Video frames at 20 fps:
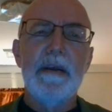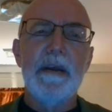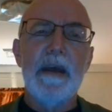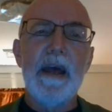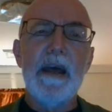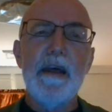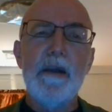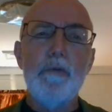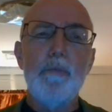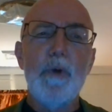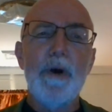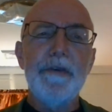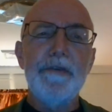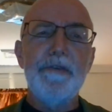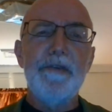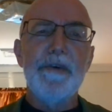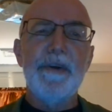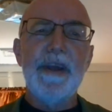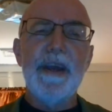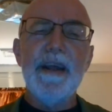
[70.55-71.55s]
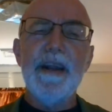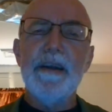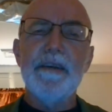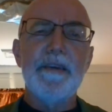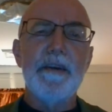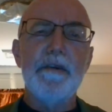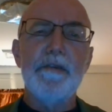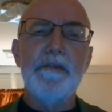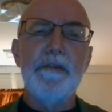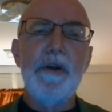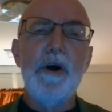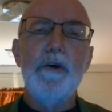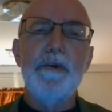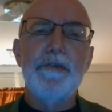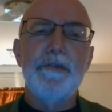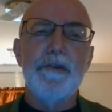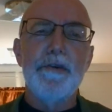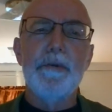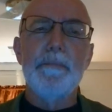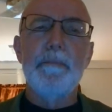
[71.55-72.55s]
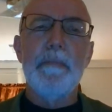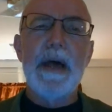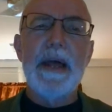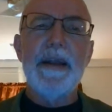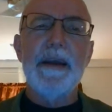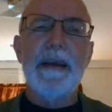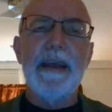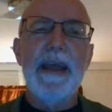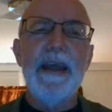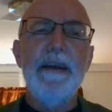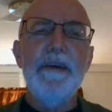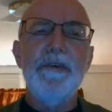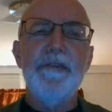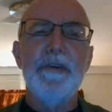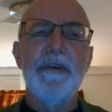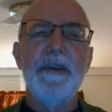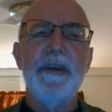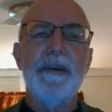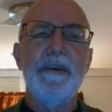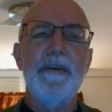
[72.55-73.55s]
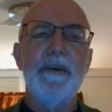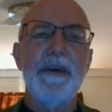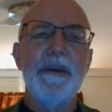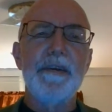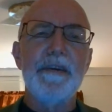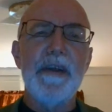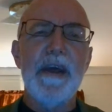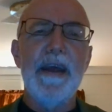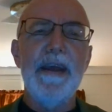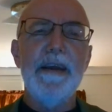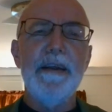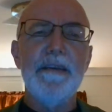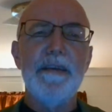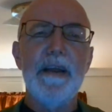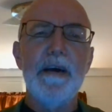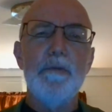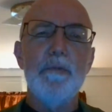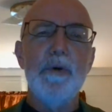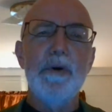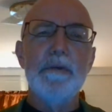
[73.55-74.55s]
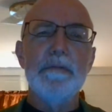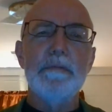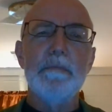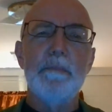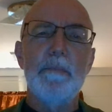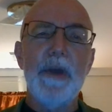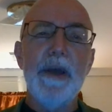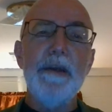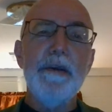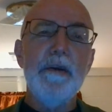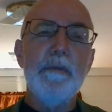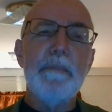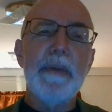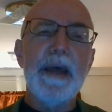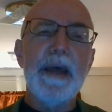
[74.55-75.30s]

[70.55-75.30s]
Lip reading: And once you get it, there's no sure medication that you can take that will get you